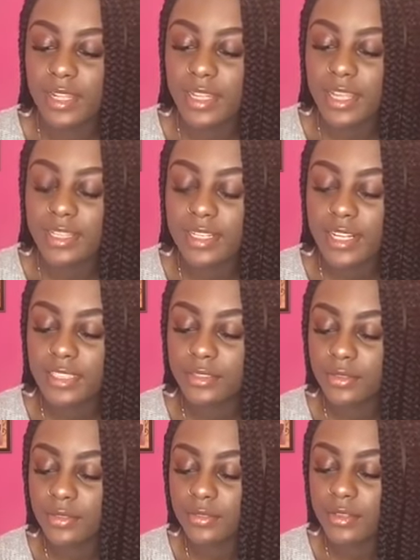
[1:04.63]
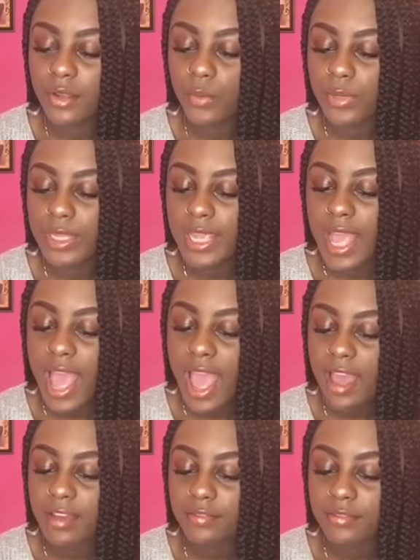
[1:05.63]
Okay, the next one we
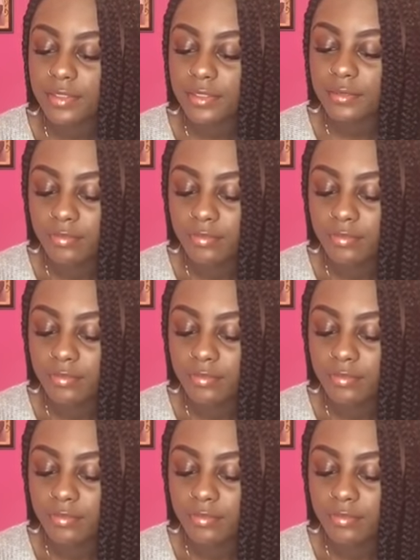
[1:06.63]
have